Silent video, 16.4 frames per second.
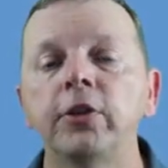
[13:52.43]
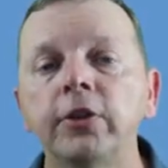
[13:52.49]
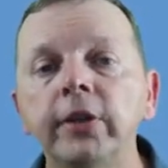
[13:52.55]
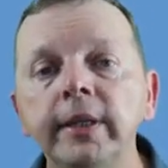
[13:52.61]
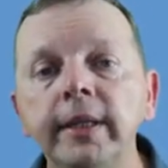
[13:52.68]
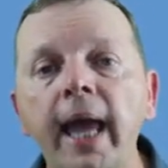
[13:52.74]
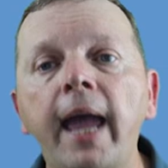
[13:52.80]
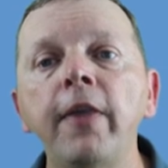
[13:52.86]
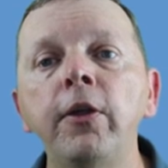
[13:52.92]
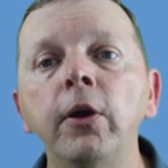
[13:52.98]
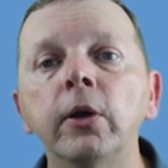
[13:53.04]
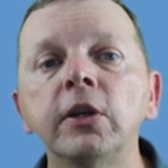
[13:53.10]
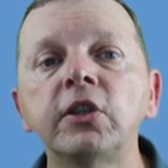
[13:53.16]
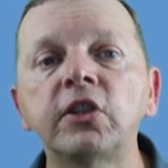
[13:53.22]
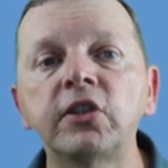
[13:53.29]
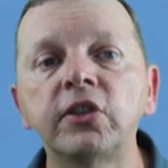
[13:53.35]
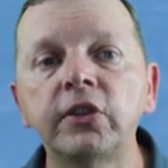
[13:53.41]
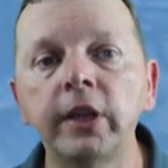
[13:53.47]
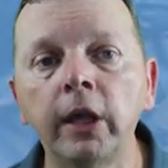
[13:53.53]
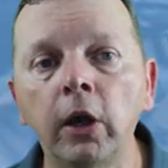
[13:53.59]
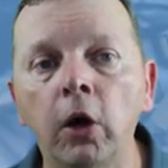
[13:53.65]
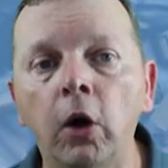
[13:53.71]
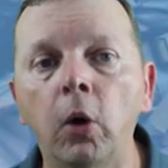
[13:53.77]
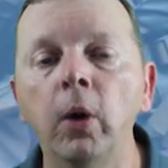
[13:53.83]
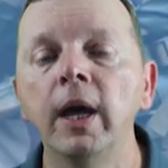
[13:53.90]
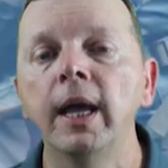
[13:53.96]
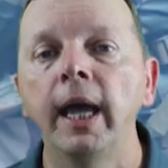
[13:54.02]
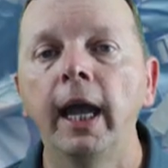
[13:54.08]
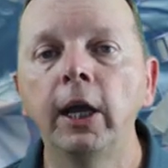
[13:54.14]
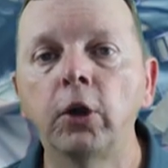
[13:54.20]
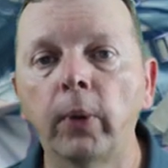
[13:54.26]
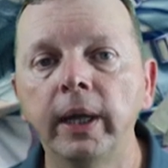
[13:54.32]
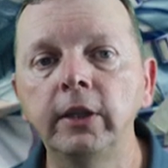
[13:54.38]
Today, there is still
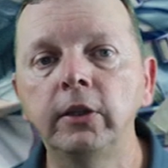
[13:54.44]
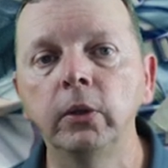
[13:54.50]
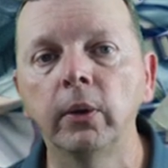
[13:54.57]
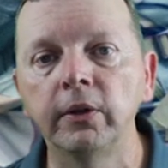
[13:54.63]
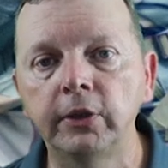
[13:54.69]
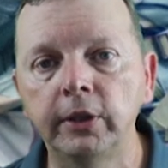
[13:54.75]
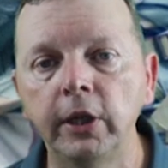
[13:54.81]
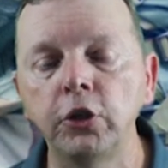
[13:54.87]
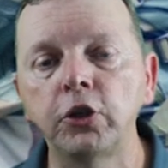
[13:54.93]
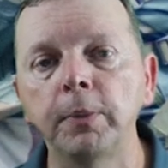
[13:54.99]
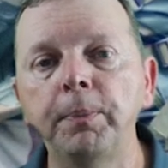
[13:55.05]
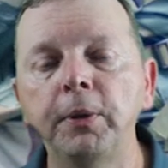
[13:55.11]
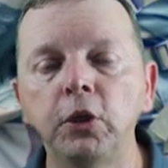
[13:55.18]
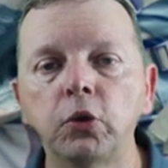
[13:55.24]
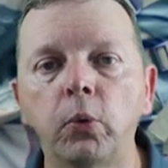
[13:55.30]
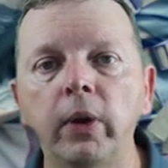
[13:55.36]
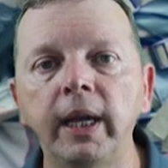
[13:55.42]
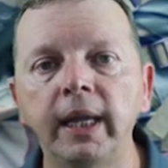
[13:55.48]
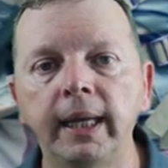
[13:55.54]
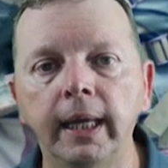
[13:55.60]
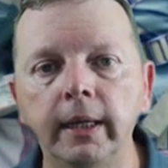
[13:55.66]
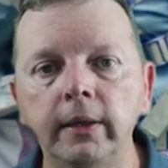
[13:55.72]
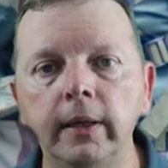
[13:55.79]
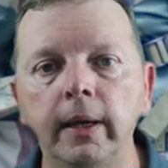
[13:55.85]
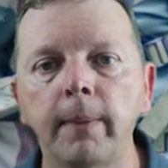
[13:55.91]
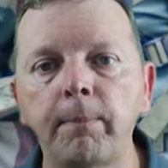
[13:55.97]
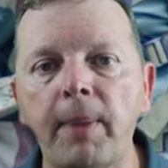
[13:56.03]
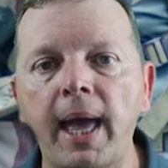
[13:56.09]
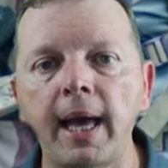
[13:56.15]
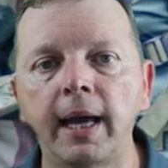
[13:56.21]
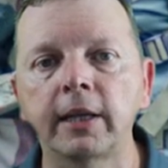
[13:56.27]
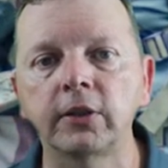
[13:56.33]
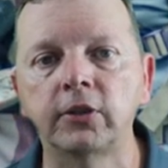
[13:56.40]
a great deal of tension between India and
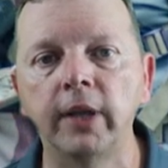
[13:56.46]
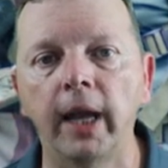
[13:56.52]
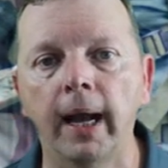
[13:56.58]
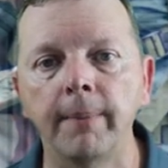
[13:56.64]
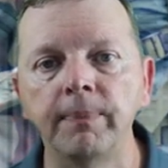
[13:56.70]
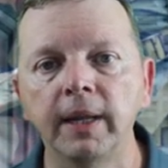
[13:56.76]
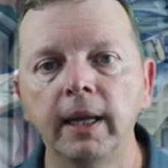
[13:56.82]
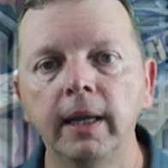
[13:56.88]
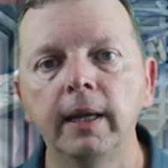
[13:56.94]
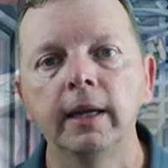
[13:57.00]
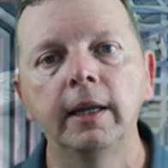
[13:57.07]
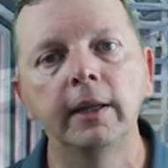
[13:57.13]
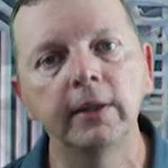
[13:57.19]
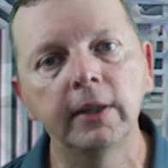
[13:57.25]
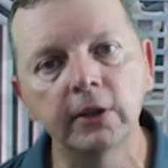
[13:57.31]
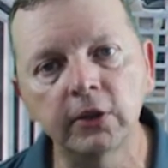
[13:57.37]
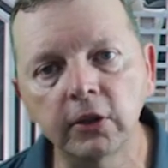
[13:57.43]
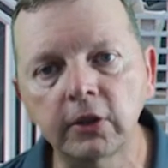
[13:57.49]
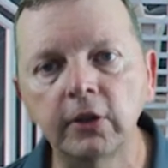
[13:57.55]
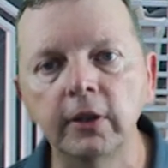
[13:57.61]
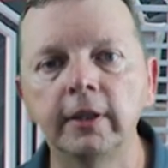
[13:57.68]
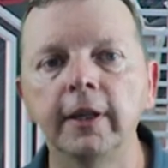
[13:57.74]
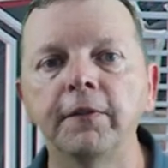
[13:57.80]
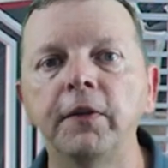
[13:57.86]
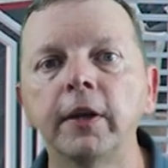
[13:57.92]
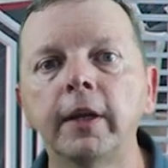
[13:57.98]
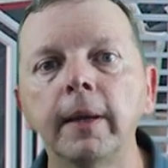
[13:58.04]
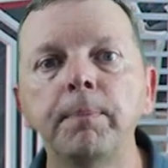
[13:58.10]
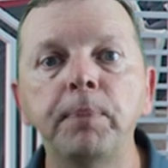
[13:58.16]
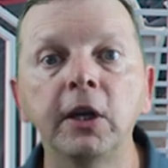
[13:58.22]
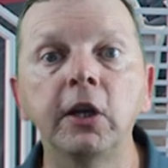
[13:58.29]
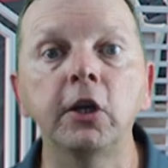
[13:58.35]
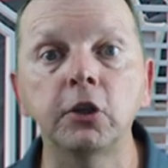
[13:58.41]
Pakistan, and this is
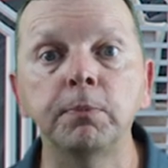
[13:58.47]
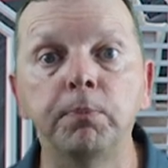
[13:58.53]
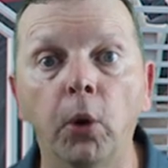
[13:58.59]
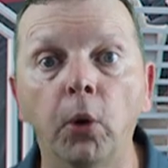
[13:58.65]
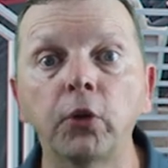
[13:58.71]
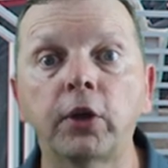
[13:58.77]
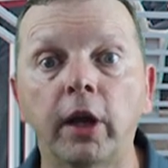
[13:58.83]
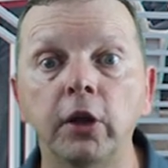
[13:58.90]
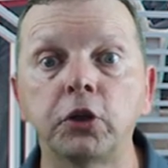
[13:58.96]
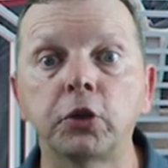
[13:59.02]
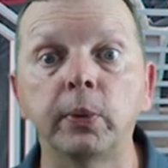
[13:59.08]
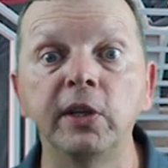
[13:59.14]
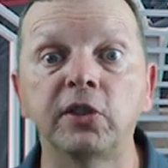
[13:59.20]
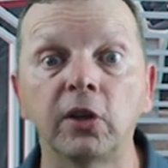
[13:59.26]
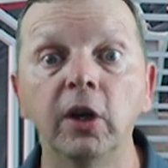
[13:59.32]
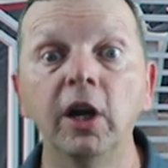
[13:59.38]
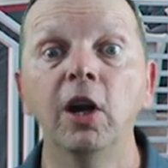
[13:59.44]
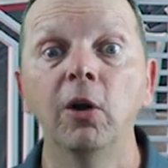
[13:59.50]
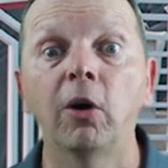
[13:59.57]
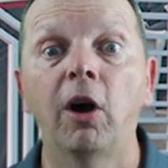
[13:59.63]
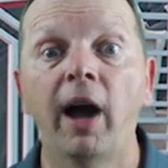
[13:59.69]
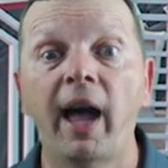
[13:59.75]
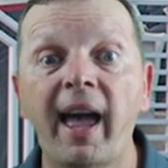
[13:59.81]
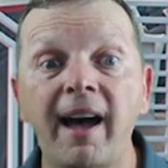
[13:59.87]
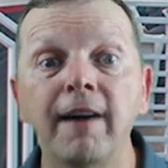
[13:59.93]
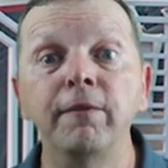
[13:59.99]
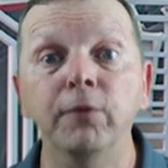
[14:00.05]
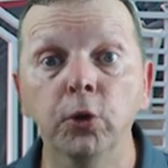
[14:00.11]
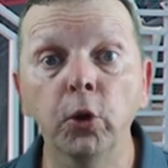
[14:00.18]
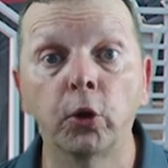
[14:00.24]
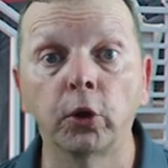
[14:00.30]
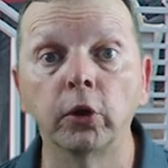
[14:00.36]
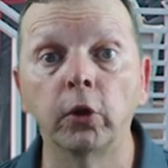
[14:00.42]
significant because both countries have
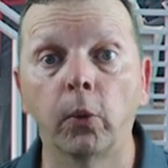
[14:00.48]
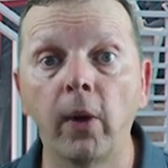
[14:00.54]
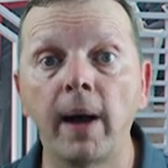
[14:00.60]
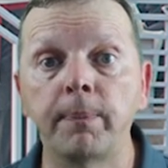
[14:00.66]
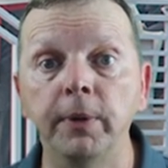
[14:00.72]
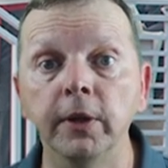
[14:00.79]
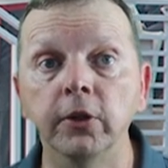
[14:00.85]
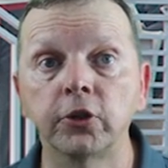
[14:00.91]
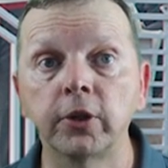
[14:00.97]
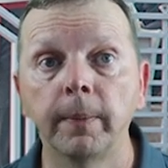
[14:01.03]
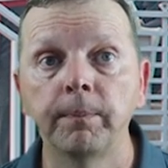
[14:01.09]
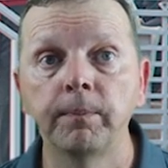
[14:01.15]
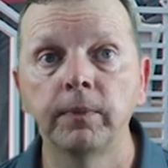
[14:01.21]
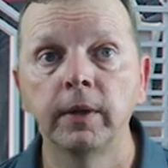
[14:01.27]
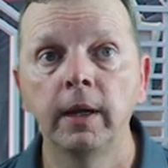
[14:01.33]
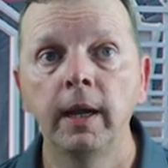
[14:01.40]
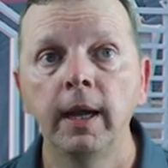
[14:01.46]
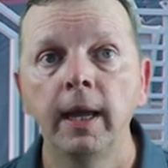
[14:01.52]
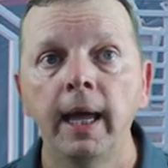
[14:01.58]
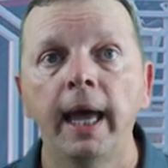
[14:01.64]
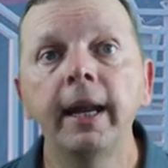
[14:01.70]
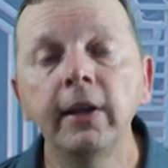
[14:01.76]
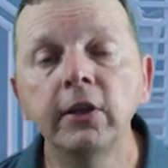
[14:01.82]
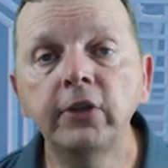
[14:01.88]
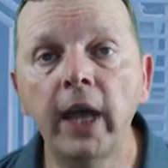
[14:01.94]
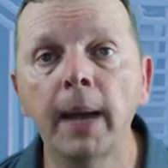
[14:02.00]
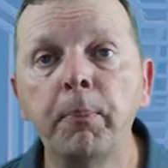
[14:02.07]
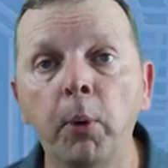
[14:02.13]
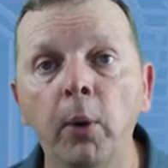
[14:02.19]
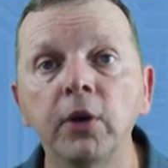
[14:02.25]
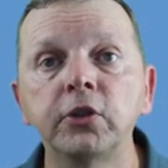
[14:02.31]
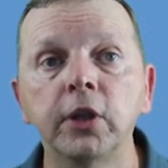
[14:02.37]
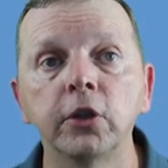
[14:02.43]
nuclear weapons. An
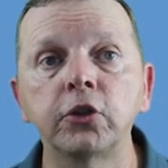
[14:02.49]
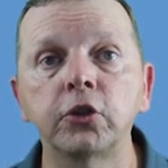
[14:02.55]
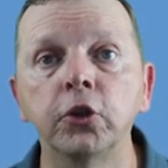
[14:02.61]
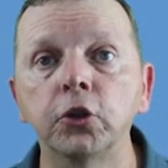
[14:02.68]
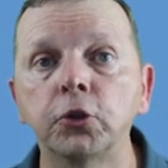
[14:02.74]
example of such